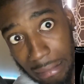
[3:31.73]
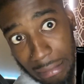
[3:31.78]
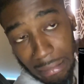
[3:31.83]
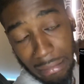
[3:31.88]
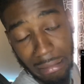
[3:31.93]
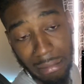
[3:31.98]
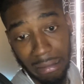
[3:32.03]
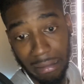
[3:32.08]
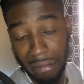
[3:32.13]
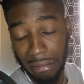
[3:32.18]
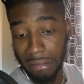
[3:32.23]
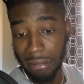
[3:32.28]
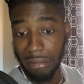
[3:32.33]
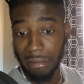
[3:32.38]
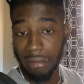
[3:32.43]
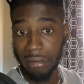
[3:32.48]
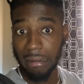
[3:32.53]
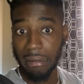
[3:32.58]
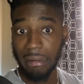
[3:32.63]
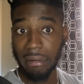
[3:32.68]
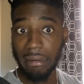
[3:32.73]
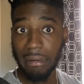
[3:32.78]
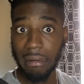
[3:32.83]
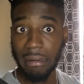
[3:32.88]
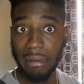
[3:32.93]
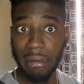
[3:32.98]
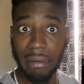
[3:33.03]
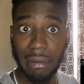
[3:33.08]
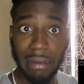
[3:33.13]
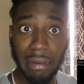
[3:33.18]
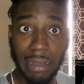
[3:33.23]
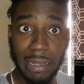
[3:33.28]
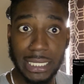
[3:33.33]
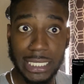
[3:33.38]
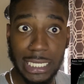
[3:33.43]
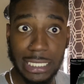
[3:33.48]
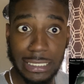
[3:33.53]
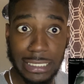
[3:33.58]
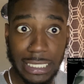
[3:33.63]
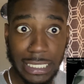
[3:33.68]
Uh,
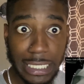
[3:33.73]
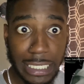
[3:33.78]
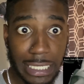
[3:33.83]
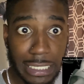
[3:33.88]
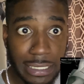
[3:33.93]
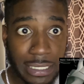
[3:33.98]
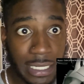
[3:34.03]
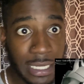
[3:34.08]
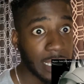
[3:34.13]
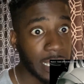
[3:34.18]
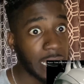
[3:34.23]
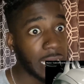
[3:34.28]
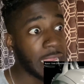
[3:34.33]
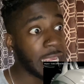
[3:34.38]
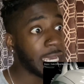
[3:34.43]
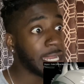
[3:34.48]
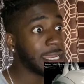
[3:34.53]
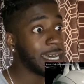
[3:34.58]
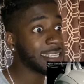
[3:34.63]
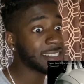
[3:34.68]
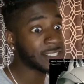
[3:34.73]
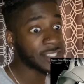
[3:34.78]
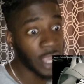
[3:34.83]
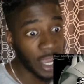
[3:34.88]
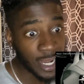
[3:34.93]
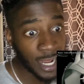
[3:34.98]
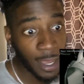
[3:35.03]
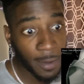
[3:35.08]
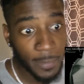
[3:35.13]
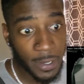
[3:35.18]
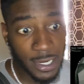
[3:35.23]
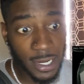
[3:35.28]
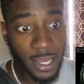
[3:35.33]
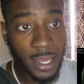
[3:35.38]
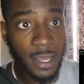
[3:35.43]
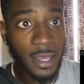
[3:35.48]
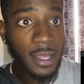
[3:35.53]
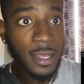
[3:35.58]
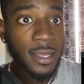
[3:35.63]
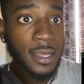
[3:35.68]
that's it. You Turn up, you
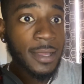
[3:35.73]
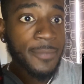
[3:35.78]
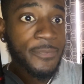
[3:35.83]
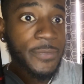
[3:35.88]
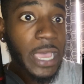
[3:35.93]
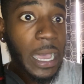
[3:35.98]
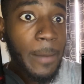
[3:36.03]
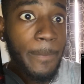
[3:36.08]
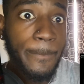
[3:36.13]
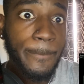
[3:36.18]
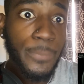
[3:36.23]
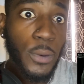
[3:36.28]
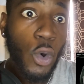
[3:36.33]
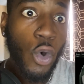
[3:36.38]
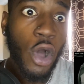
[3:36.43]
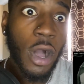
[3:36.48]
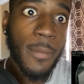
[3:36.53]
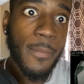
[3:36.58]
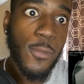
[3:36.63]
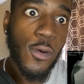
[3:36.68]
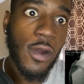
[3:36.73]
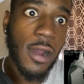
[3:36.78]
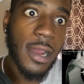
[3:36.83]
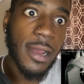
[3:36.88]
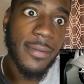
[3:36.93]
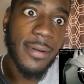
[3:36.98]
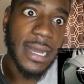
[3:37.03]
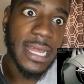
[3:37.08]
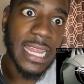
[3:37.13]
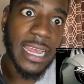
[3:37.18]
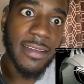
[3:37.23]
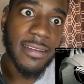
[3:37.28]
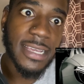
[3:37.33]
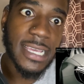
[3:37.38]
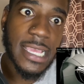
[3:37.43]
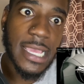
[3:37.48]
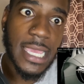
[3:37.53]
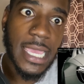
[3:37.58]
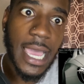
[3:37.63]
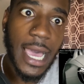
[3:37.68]
know. I pull up more, man. I
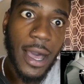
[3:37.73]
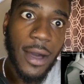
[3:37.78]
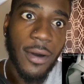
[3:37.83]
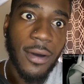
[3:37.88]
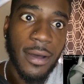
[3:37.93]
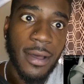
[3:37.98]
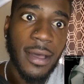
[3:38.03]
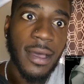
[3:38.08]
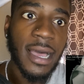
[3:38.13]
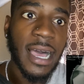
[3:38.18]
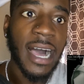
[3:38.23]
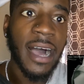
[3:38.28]
really, yeah.